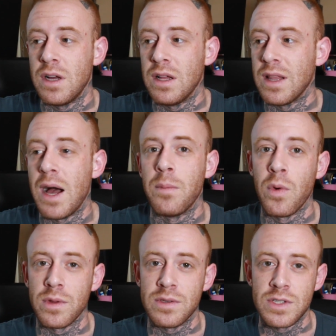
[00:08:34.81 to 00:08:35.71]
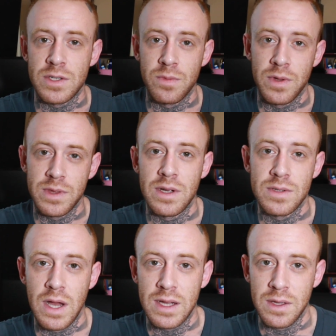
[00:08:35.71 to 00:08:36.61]
a lot more than just what they're
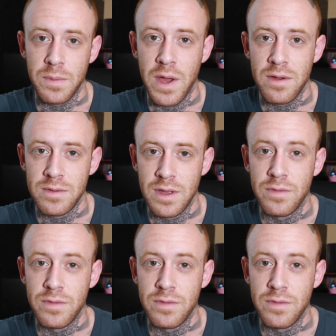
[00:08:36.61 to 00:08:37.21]
talking about.